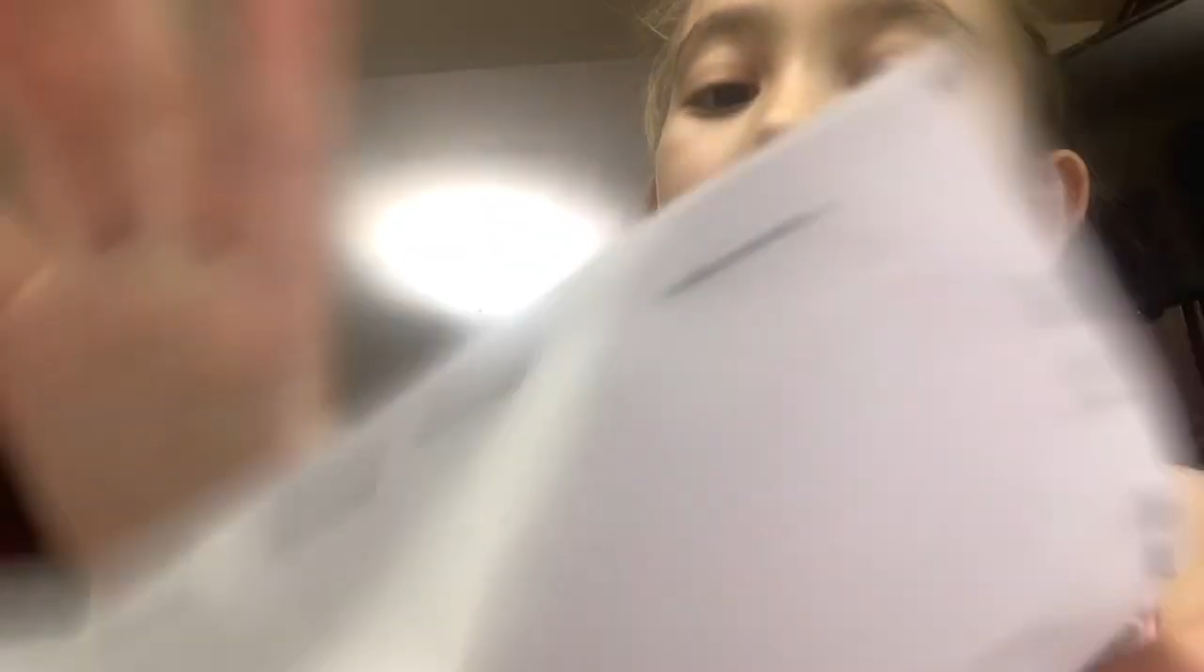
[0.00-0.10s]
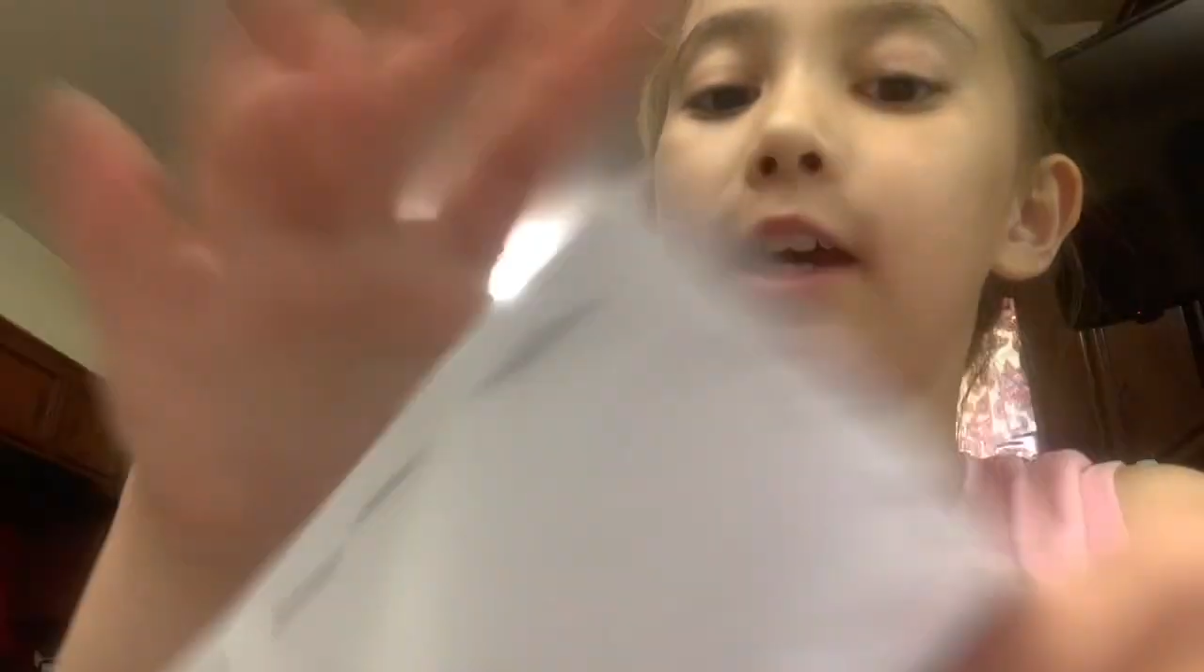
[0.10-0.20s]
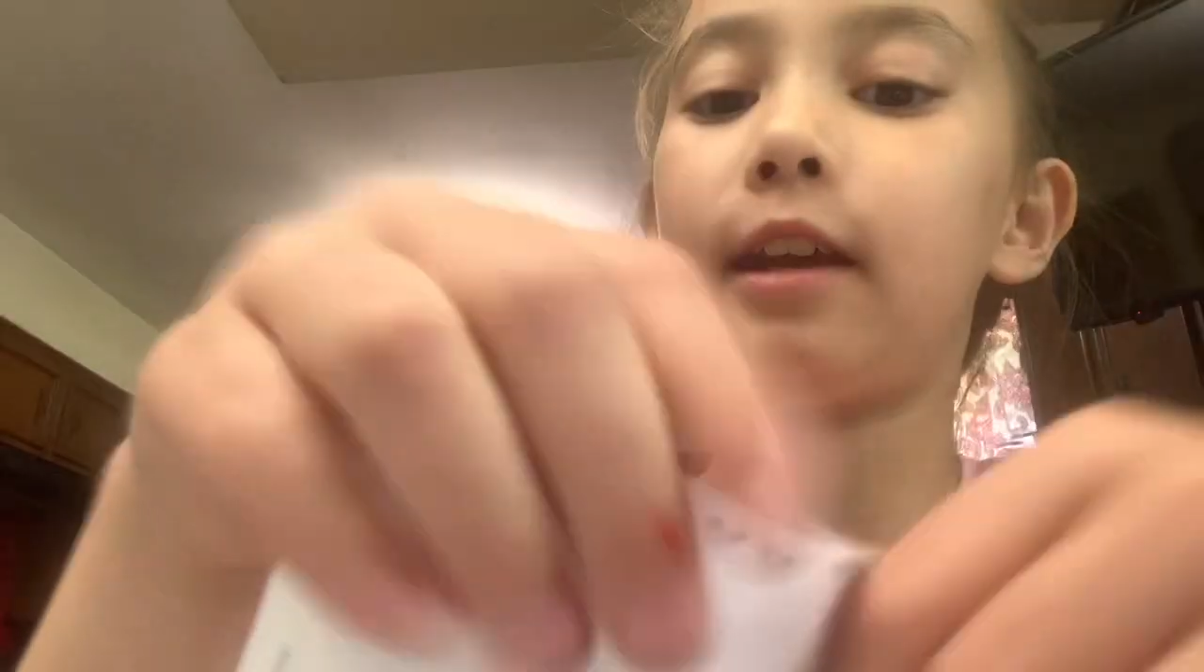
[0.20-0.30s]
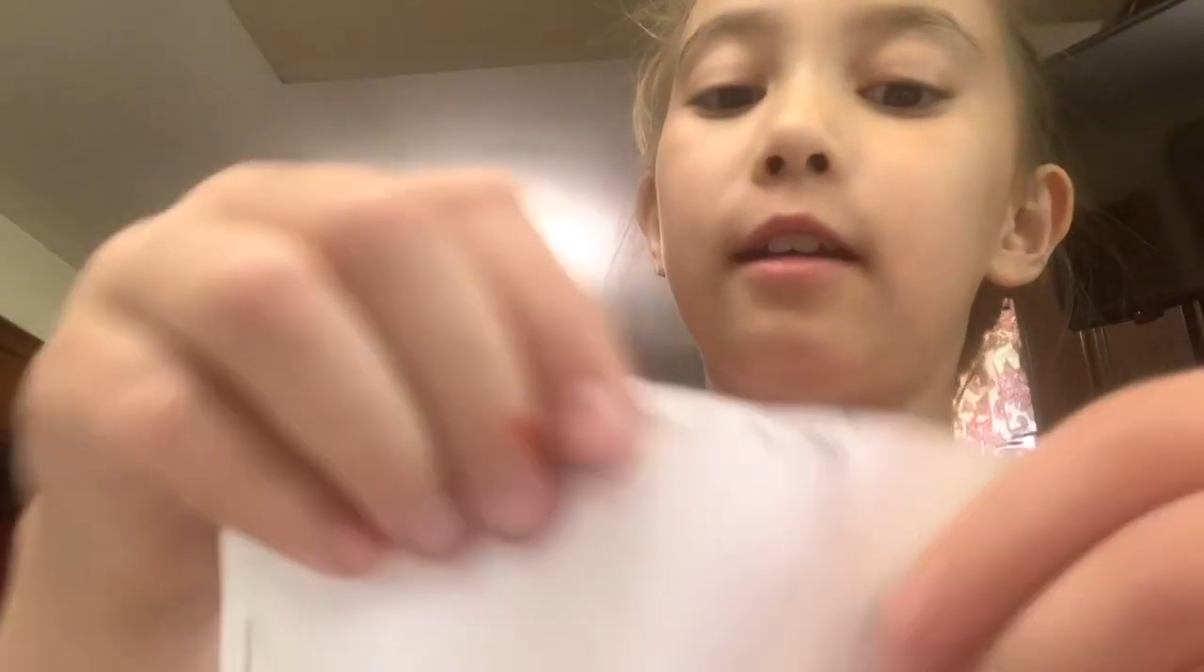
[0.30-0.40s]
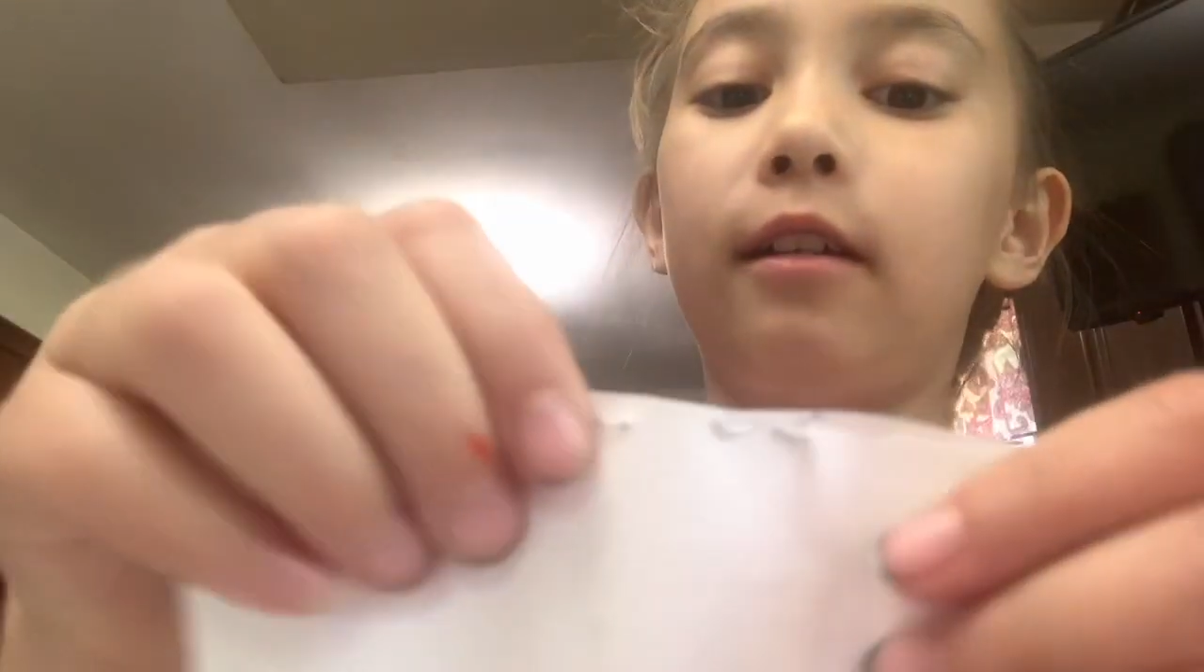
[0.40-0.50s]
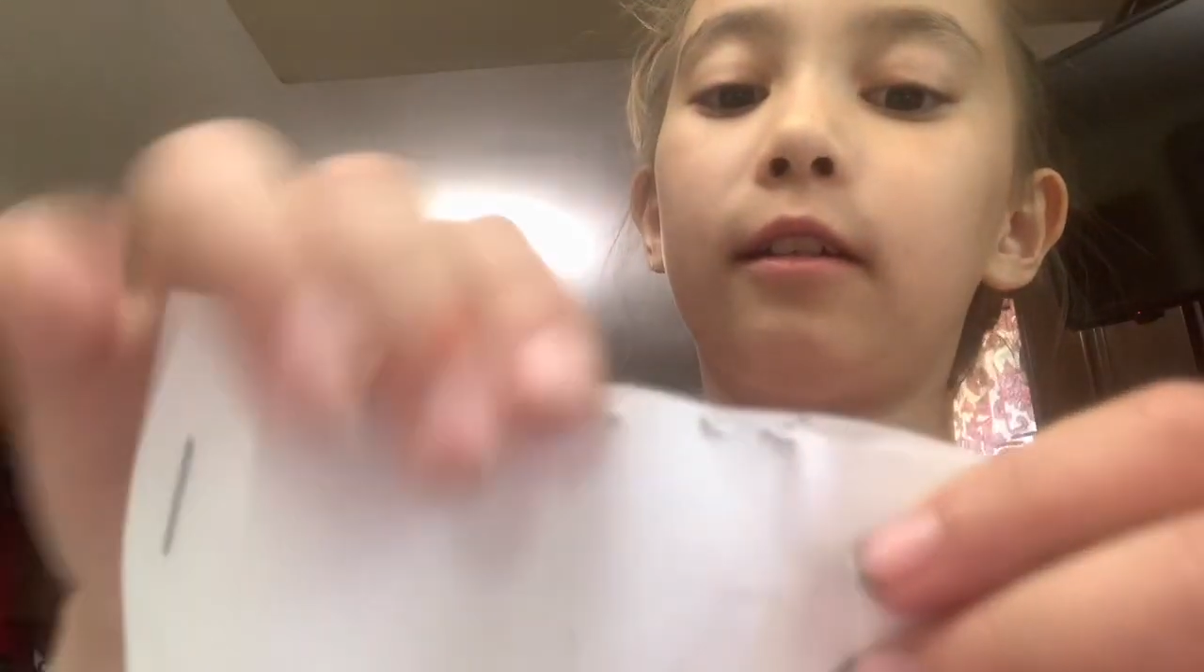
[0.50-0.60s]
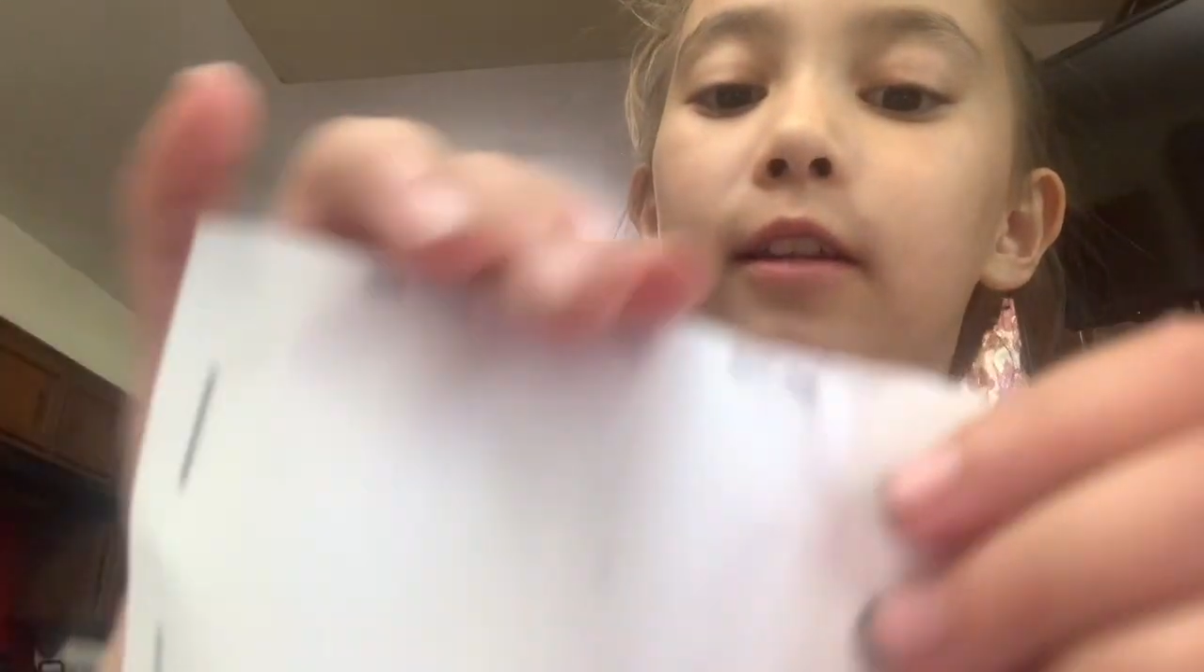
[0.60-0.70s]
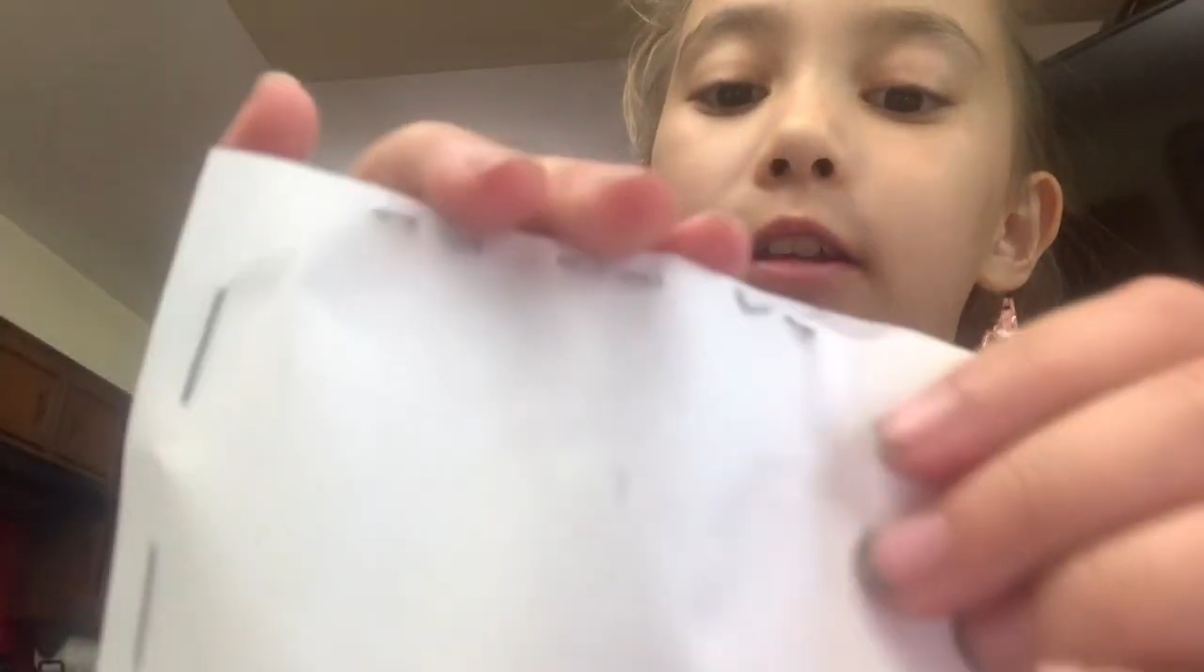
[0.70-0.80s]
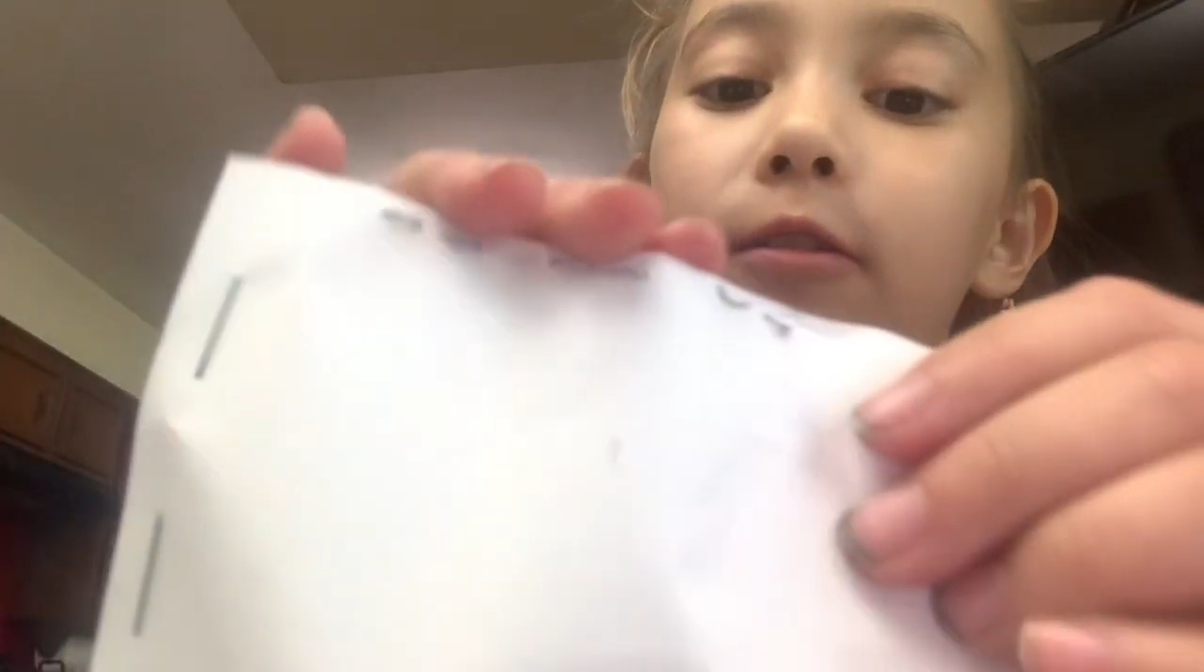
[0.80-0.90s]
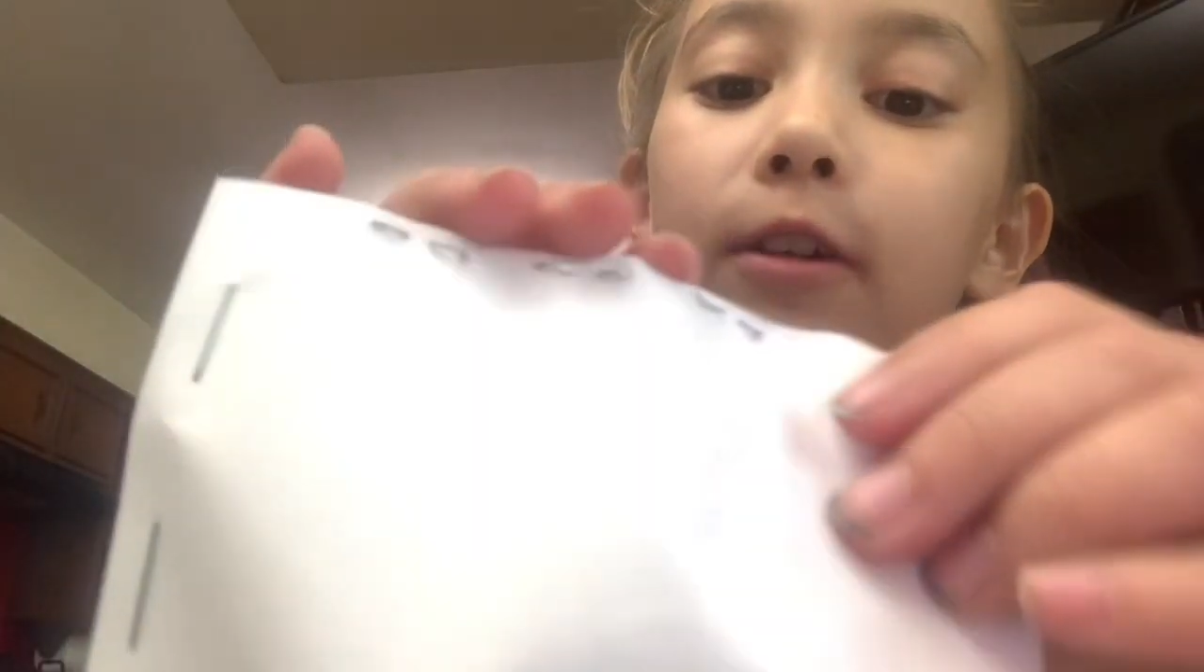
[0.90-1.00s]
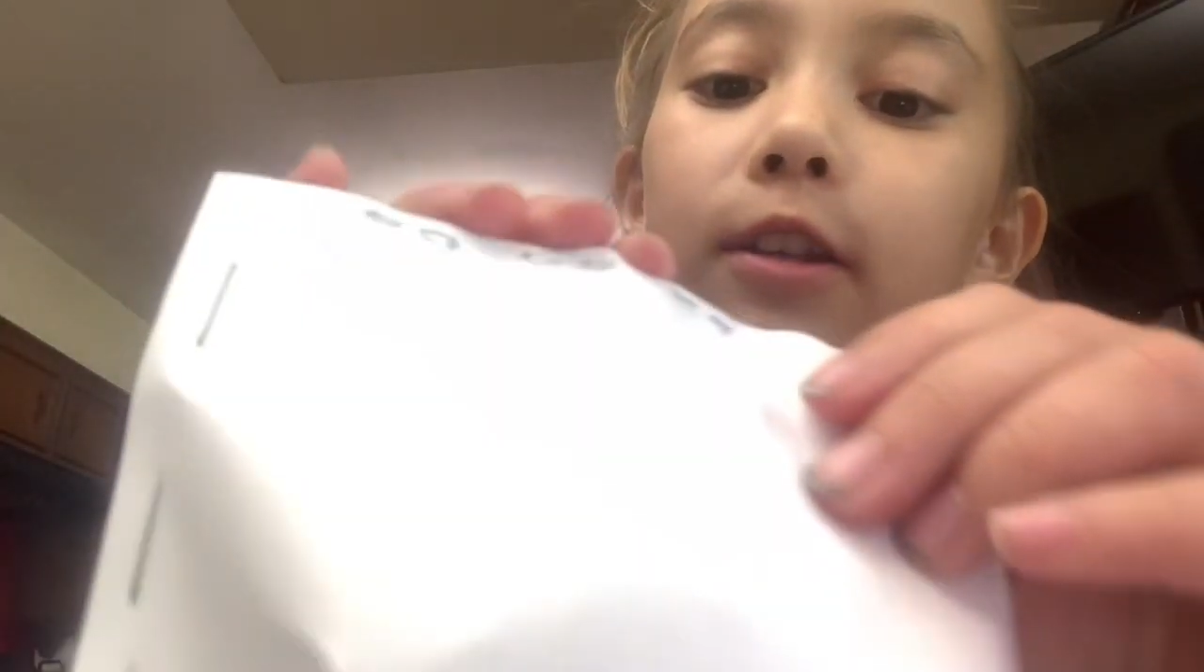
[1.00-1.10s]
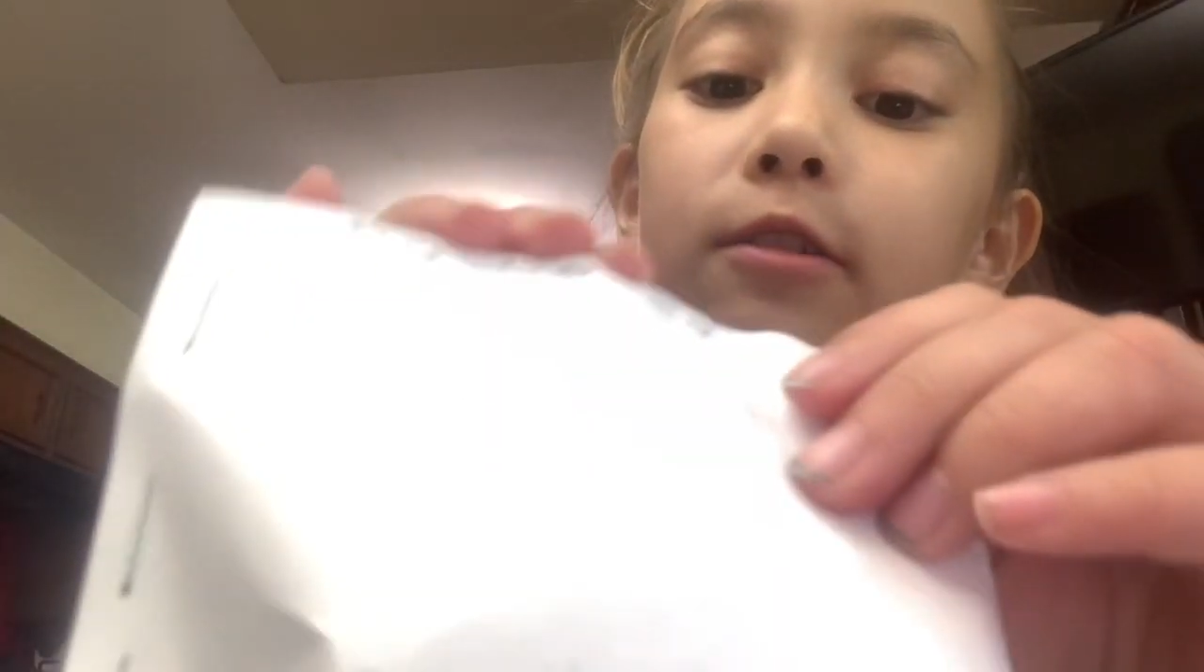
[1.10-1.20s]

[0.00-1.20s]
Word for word: A toy